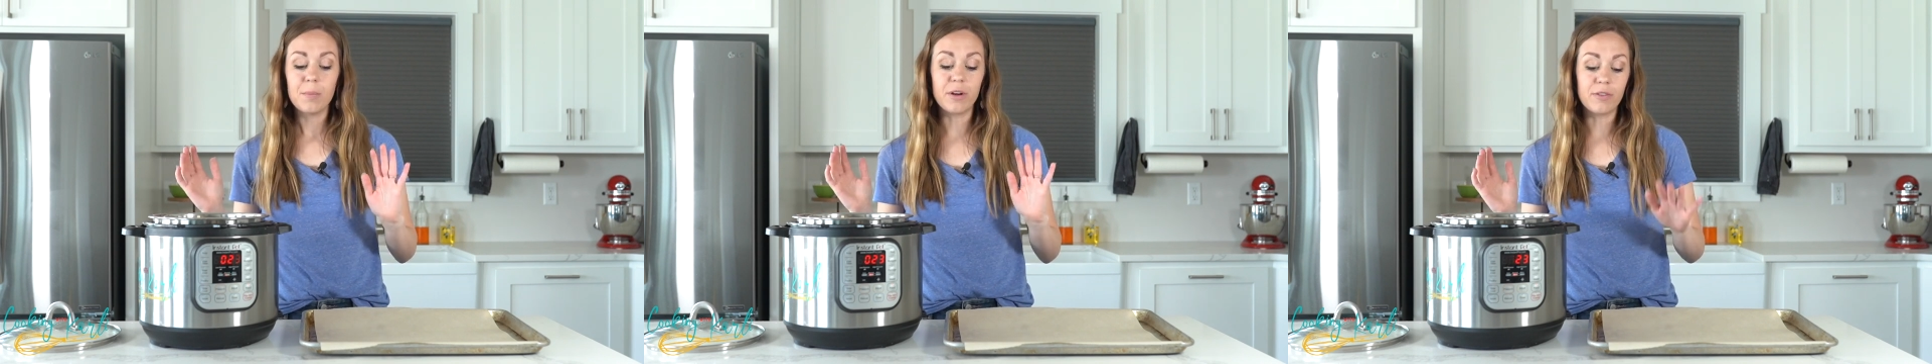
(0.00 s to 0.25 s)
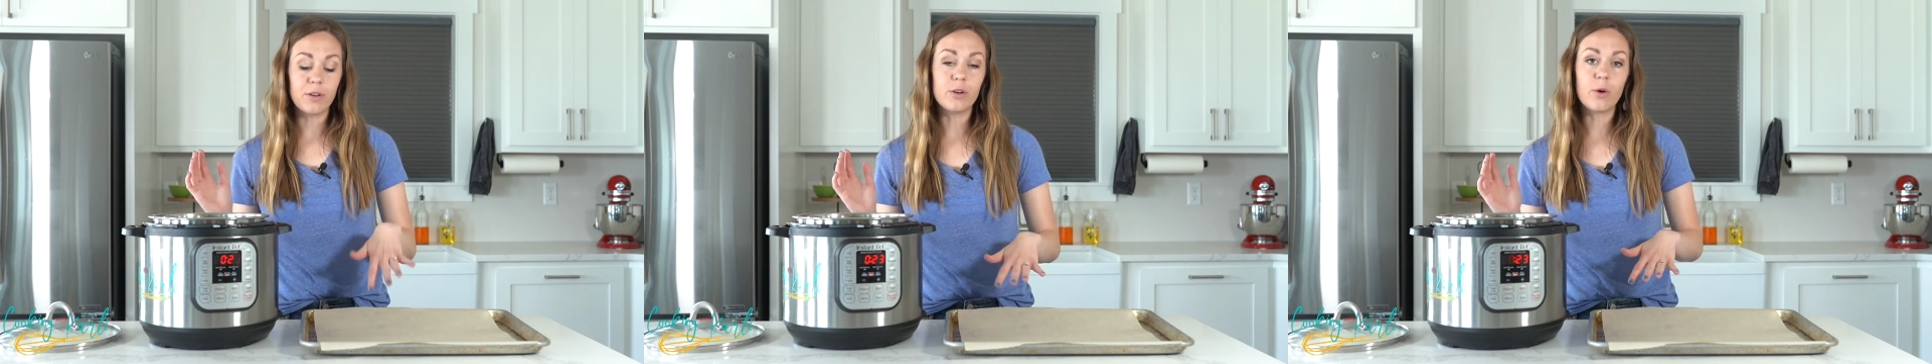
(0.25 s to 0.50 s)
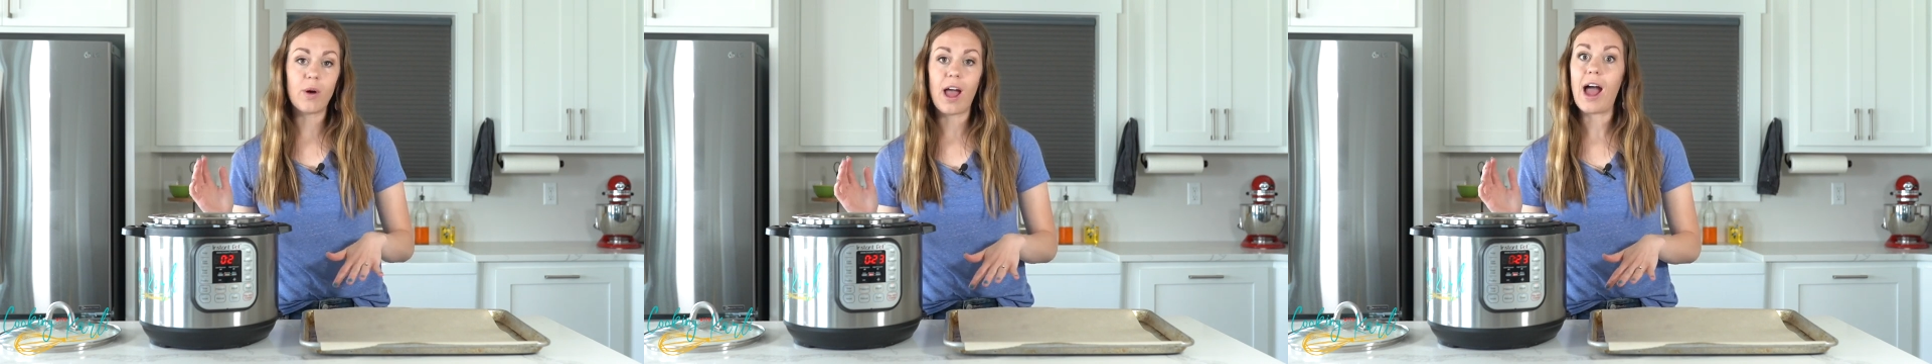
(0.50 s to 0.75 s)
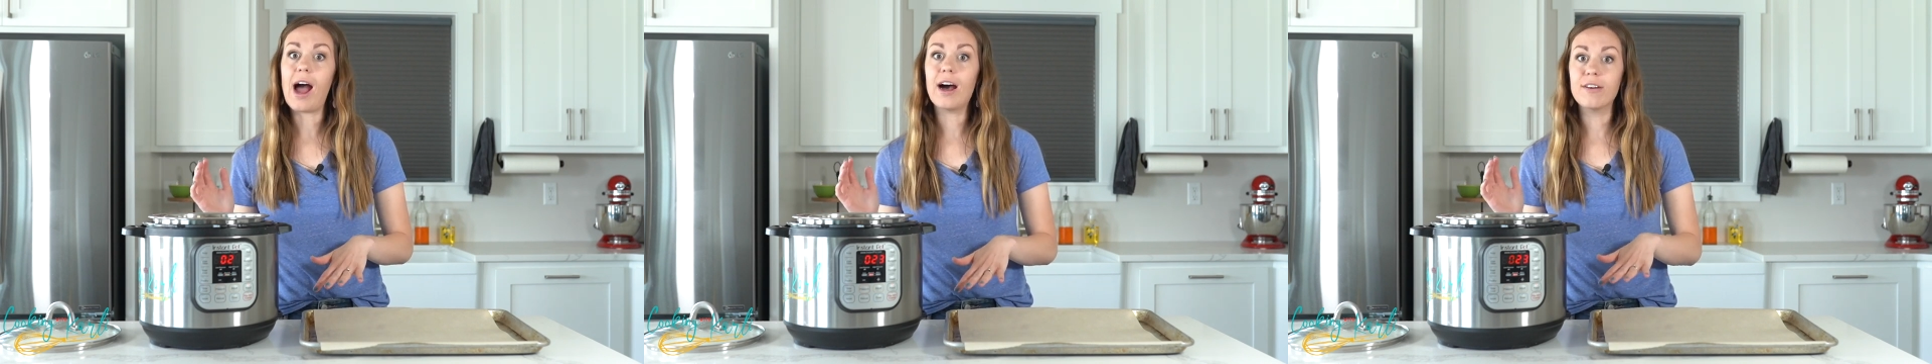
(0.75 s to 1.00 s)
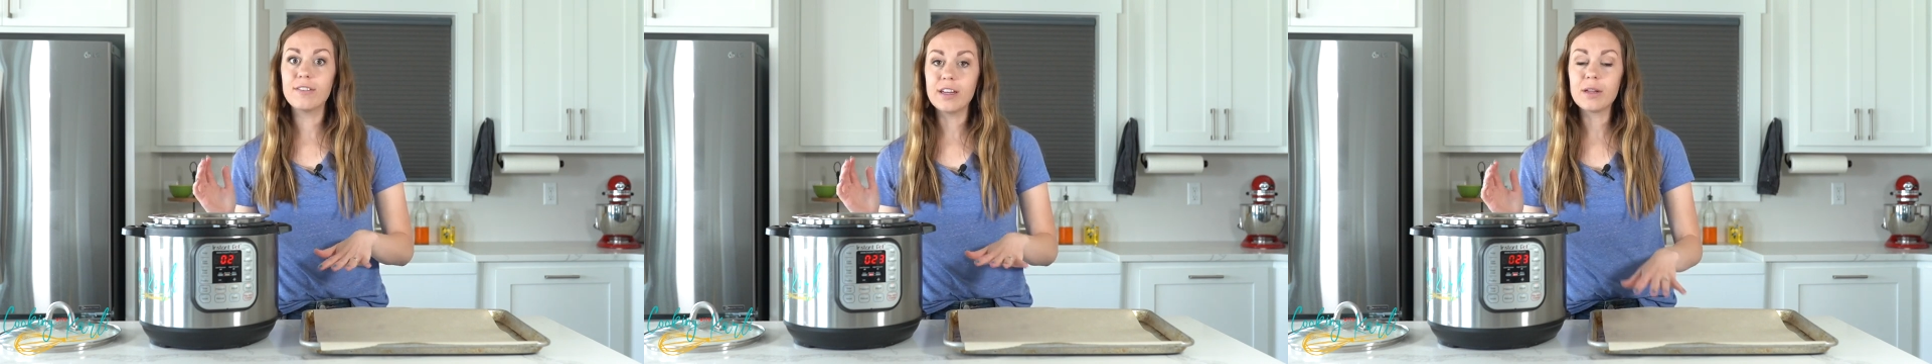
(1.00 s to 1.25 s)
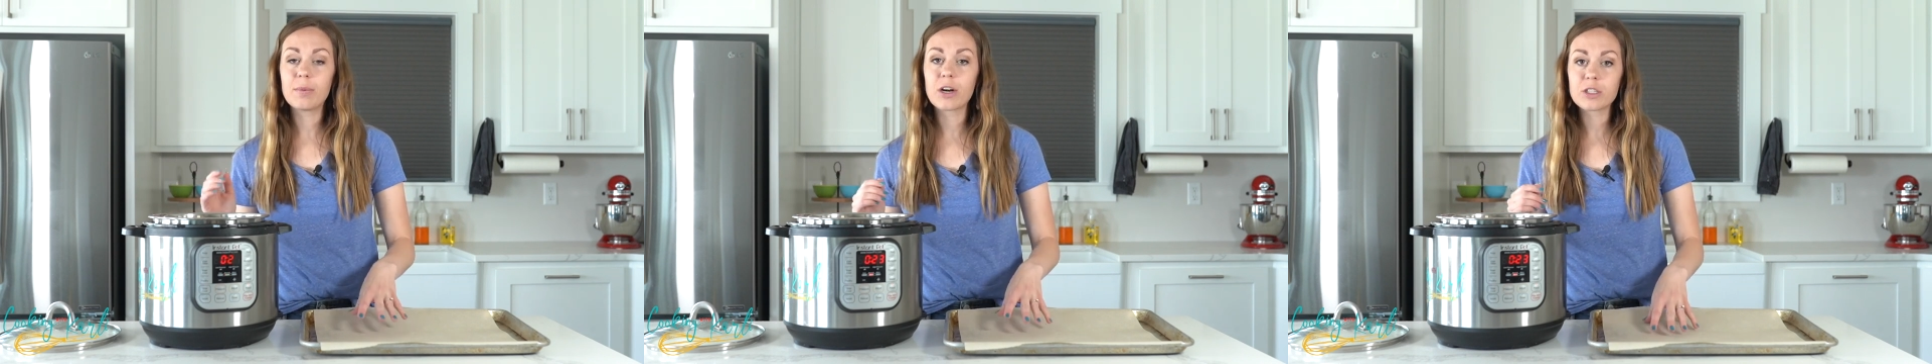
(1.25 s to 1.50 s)
But if you don't have
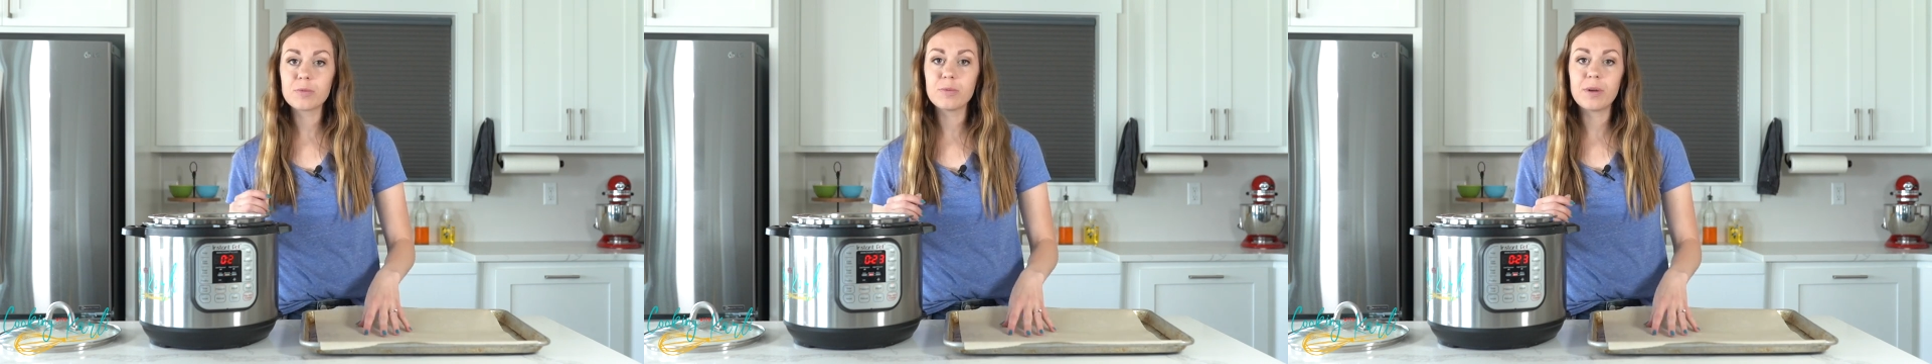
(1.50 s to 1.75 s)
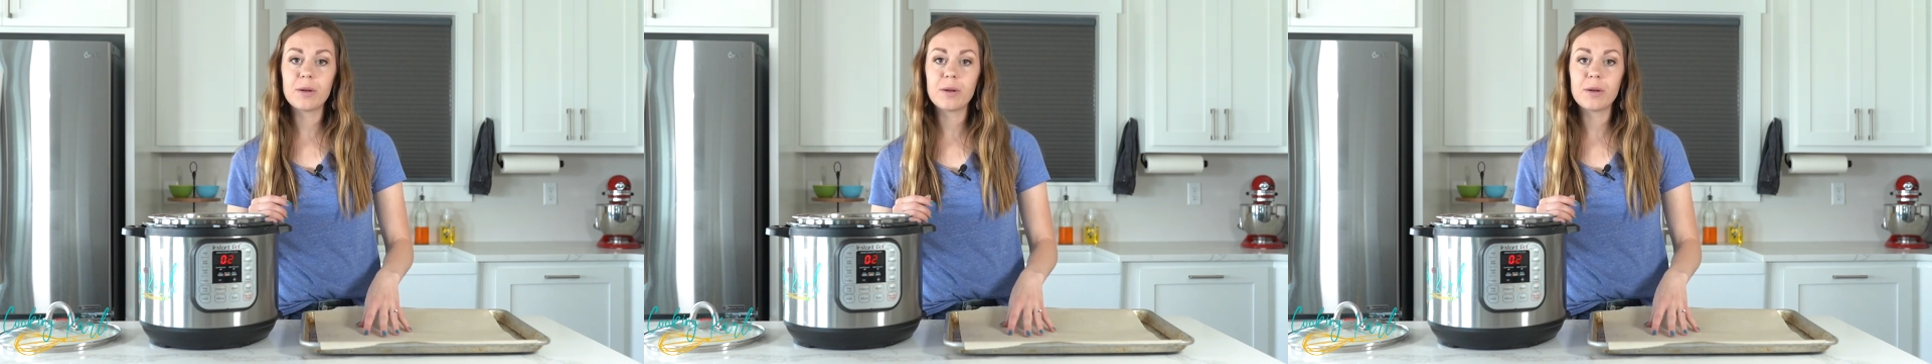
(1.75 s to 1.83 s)
any parchment